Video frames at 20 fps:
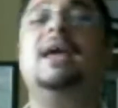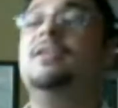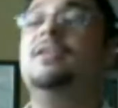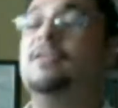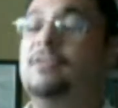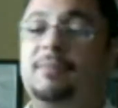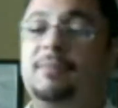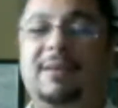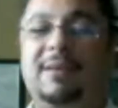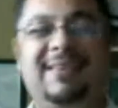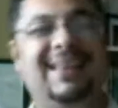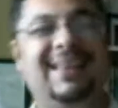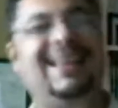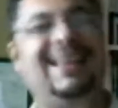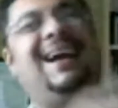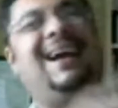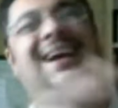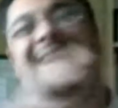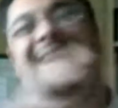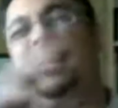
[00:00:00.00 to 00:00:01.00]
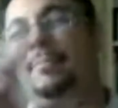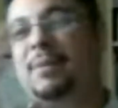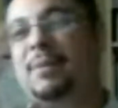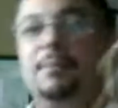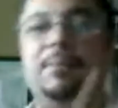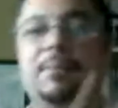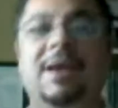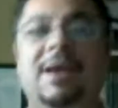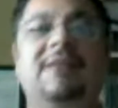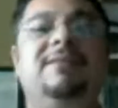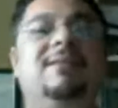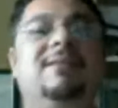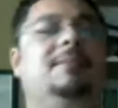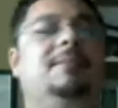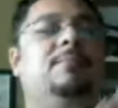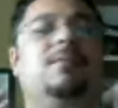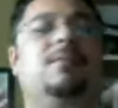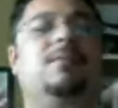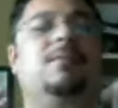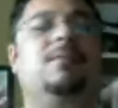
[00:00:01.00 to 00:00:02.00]
You're just basically copying and pasting
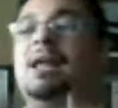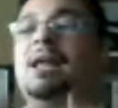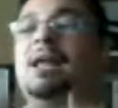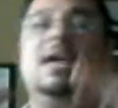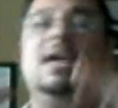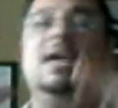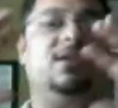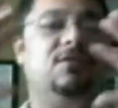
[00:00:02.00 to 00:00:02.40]
it, putting it.